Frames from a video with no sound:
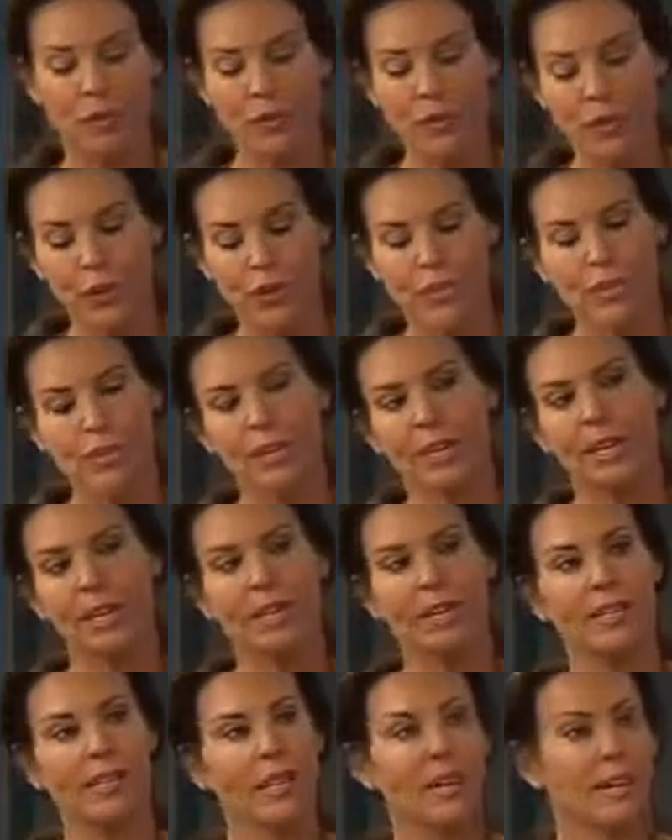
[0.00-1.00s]
The first thing
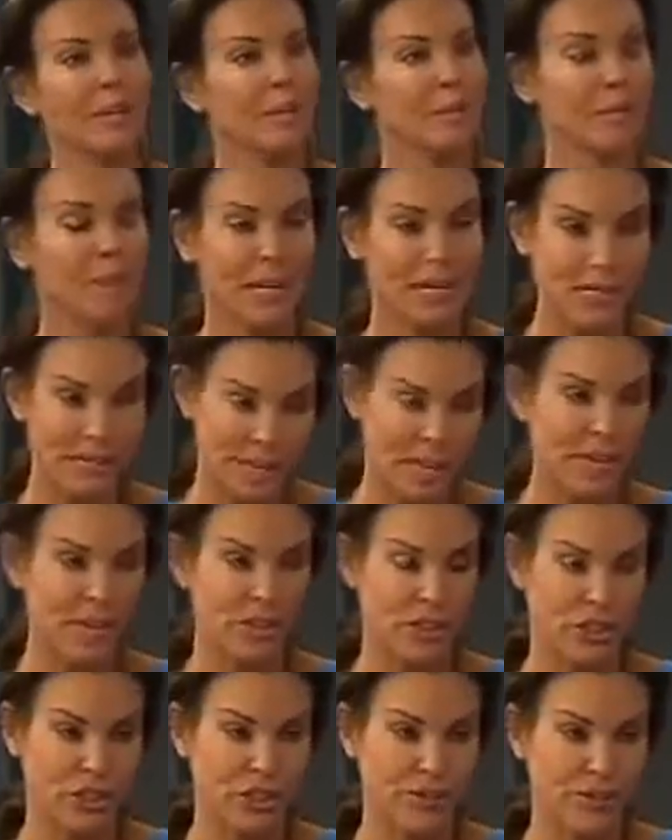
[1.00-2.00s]
is
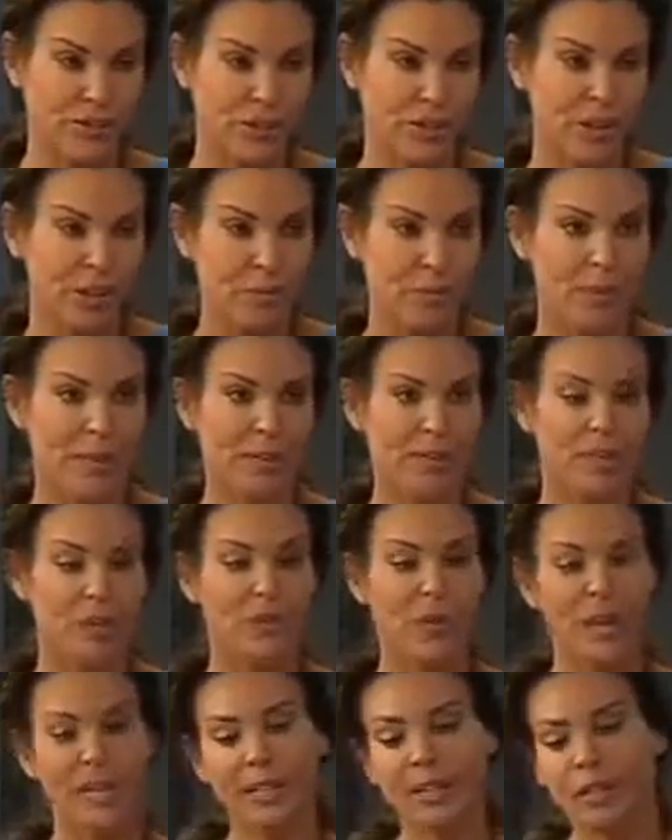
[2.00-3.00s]
meditation. Because
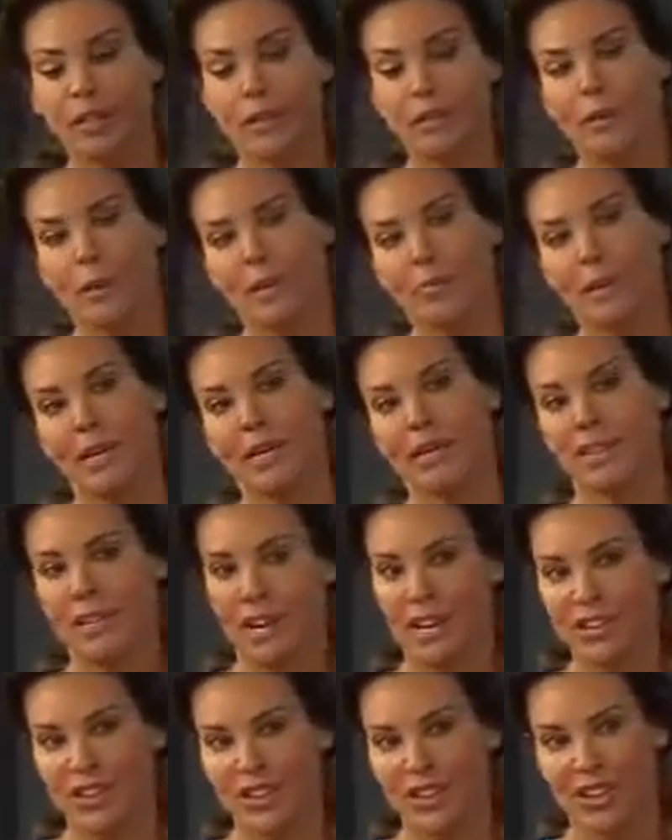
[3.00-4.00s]
if I didn't do my
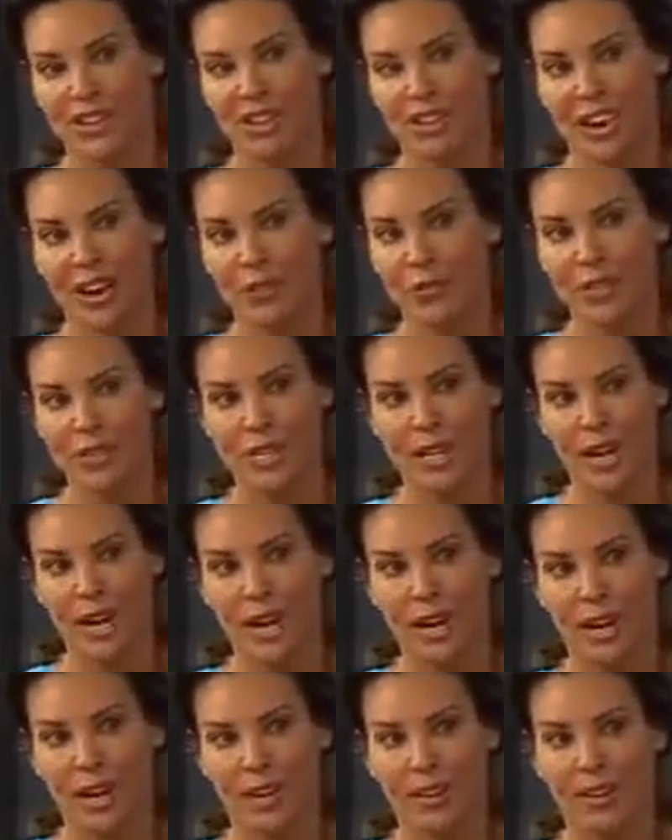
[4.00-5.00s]
meditation every
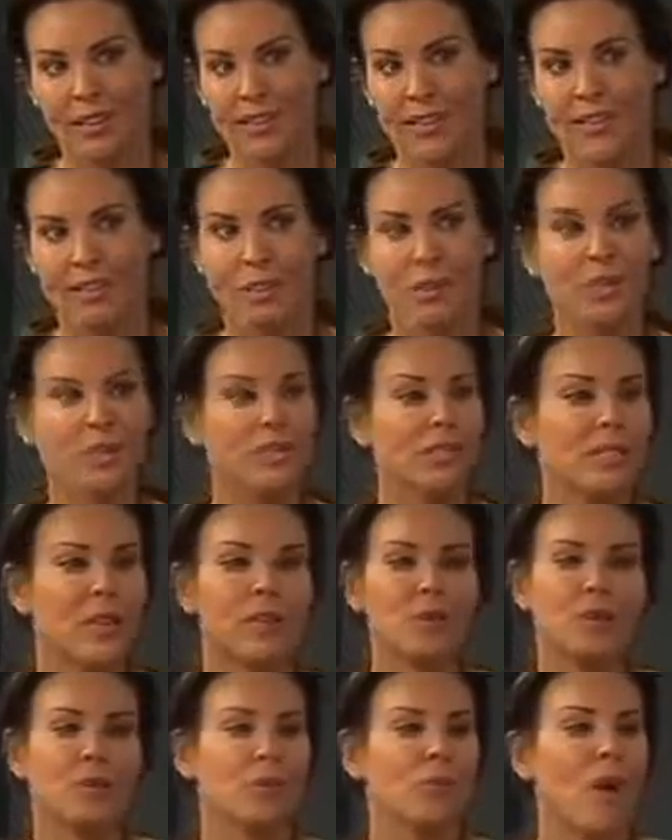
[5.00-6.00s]
day, and you could
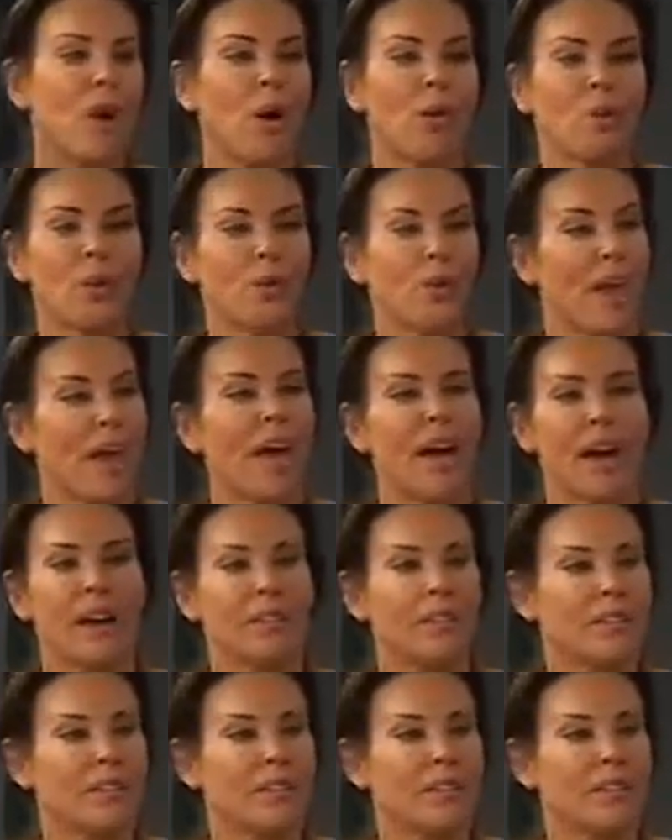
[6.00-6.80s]
start small with that.